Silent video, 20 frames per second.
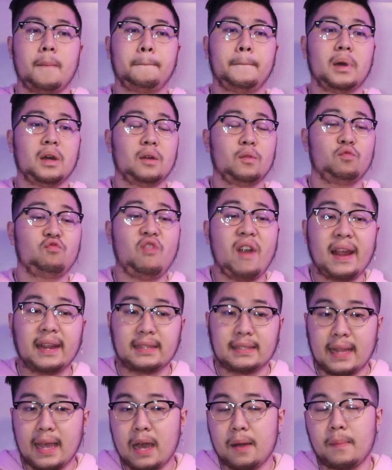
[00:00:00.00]
but
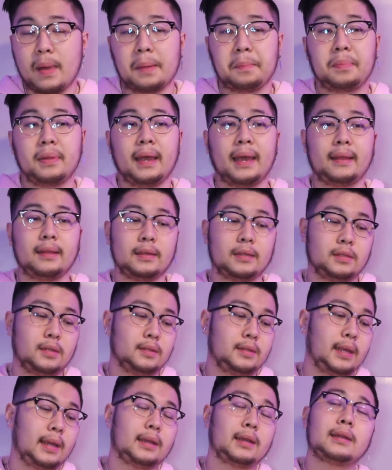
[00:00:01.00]
right now my plan is
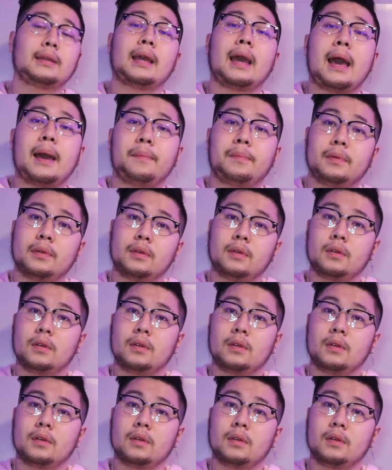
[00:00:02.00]
to take a gap,